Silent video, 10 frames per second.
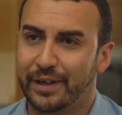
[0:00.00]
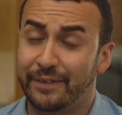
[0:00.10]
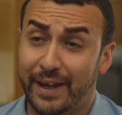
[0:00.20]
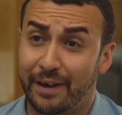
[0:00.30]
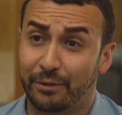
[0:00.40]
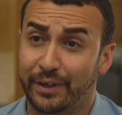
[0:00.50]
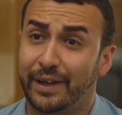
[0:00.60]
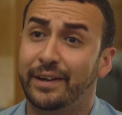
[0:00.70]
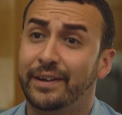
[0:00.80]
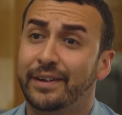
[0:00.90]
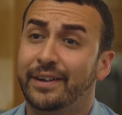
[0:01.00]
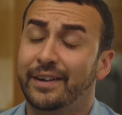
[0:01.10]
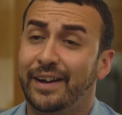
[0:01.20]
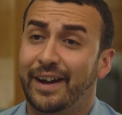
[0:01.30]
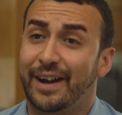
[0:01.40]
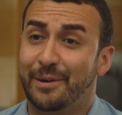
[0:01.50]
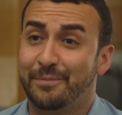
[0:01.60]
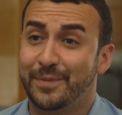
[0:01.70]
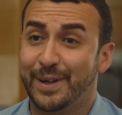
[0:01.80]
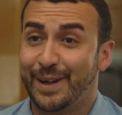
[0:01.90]
if they have all that,
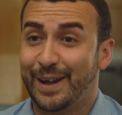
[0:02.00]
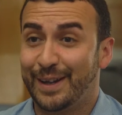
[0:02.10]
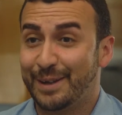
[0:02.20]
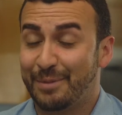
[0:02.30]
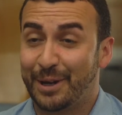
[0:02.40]
um, they're likely in my